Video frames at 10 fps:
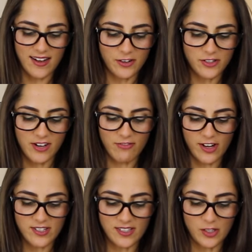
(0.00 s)
it'll
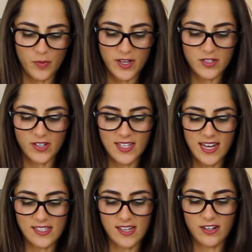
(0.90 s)
defrost a little bit so it's
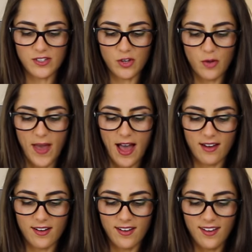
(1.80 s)
easier to scoop out.
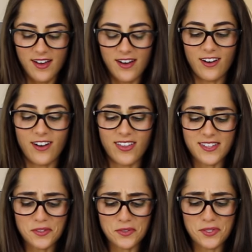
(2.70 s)
Oh,
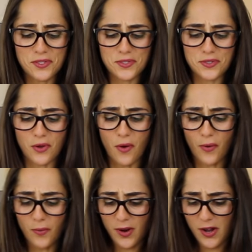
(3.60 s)
this looks
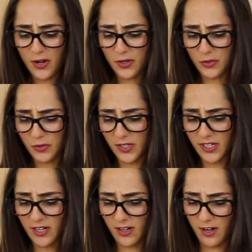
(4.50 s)
so
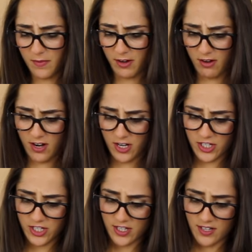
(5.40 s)
good. Oh my
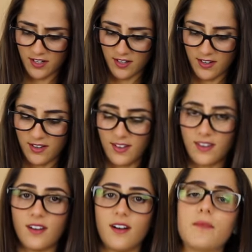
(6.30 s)
gosh,
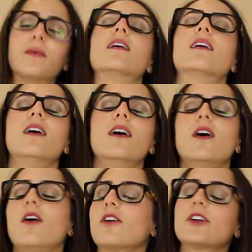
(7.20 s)
yum.
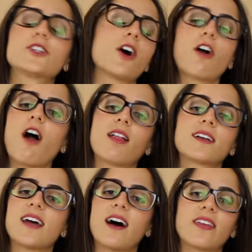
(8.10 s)
All you
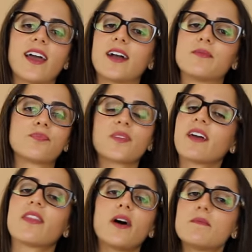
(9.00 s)
chocoholics out there,
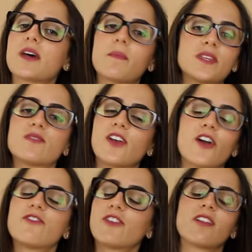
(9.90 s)
thumbs up this
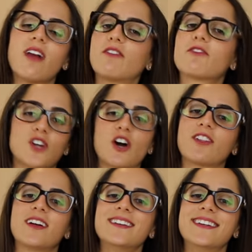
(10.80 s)
video for the love of
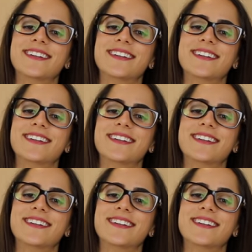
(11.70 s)
chocolate.